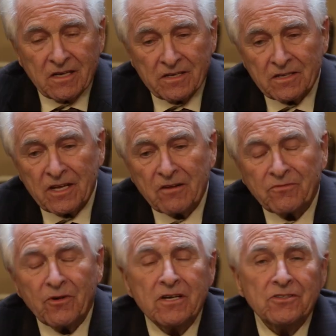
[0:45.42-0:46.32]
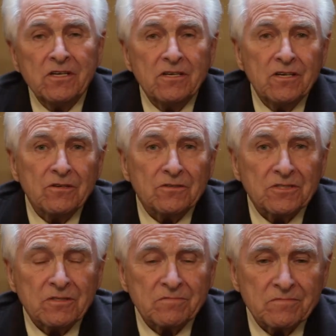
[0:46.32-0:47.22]
I did that for 18
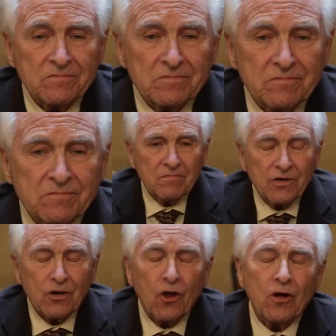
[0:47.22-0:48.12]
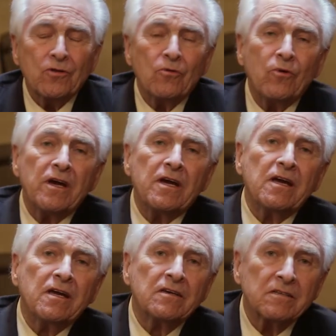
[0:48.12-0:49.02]
years. But along the
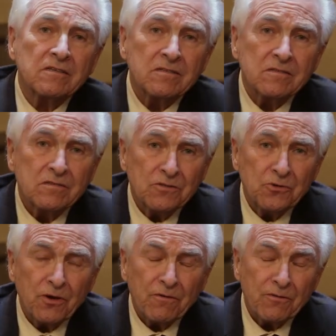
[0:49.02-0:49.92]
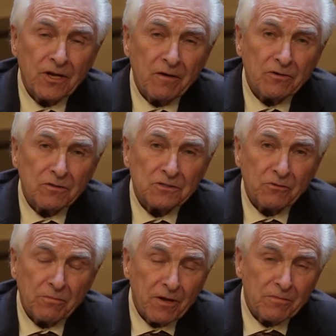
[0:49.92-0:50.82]
way, two different governors, a
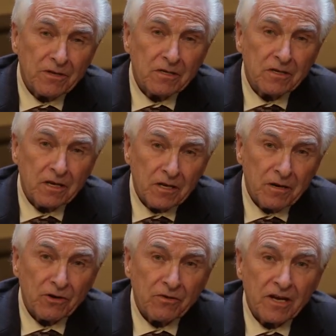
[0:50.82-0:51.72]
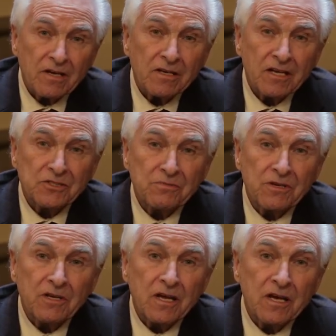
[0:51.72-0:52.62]
Republican and a Democrat, asked
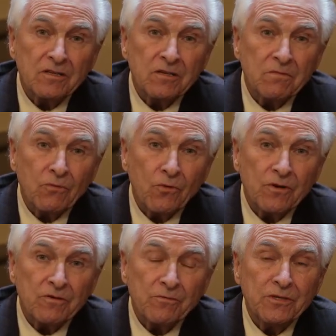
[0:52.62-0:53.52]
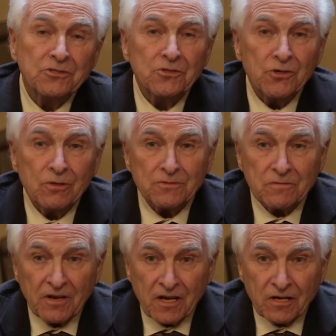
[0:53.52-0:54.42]
me to head the Board of Prison Terms
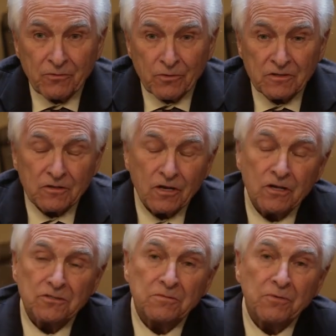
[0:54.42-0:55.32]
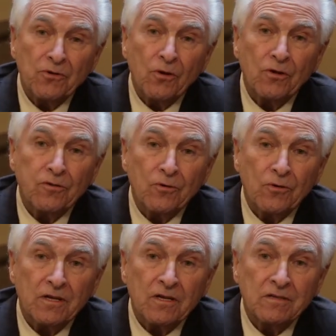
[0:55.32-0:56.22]
of California, the largest parole
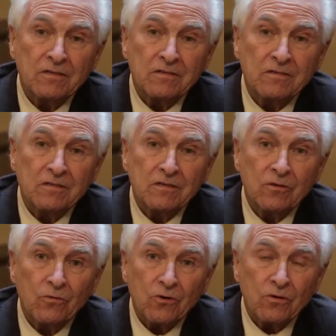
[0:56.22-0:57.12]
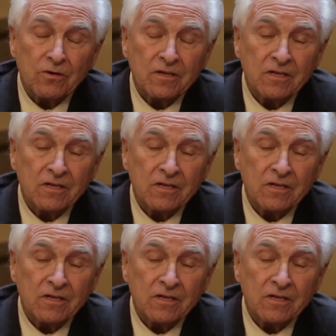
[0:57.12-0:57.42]
authority in the world.